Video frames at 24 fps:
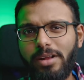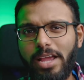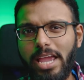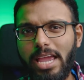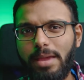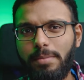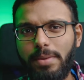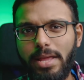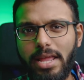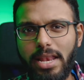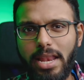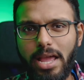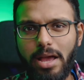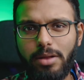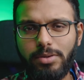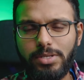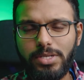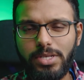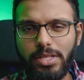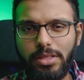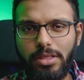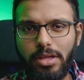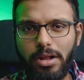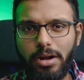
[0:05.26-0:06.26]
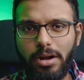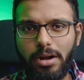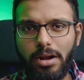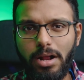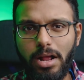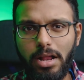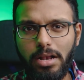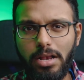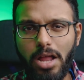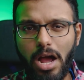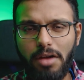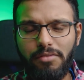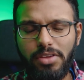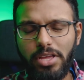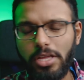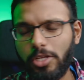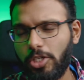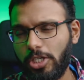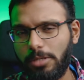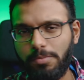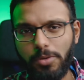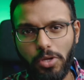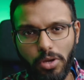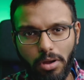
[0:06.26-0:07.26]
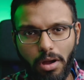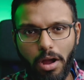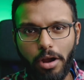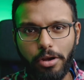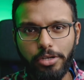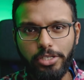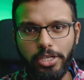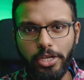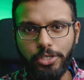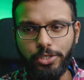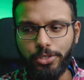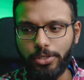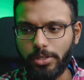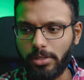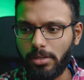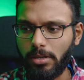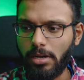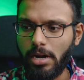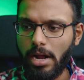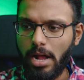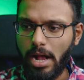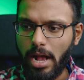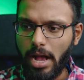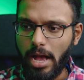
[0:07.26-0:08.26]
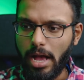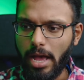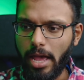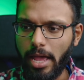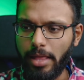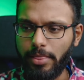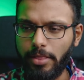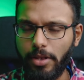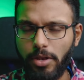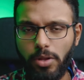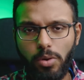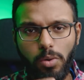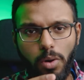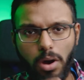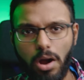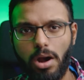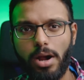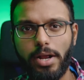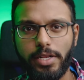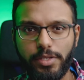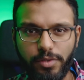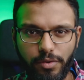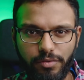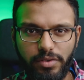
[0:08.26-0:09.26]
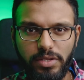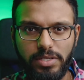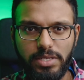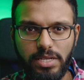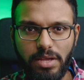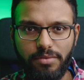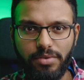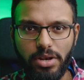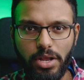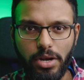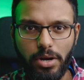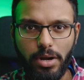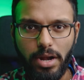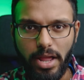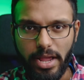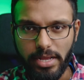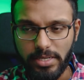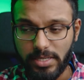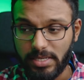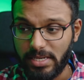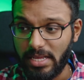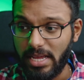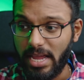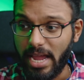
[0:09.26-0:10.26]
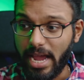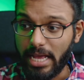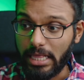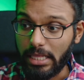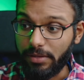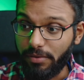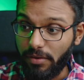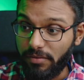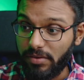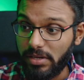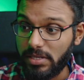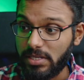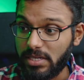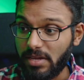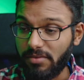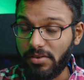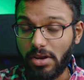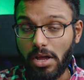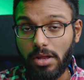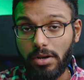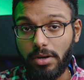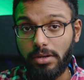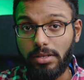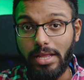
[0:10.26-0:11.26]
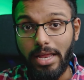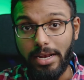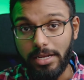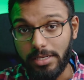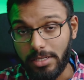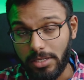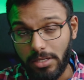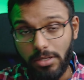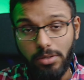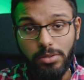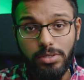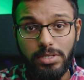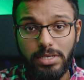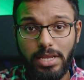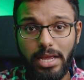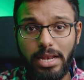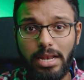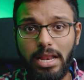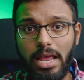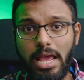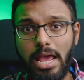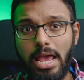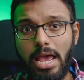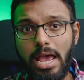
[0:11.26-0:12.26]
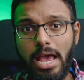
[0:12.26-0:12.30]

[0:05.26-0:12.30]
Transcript: A M D announced their uh, Navi G P U architecture uh, and the new R X fifty-seven hundred X T and the fifty-seven hundred that is used in,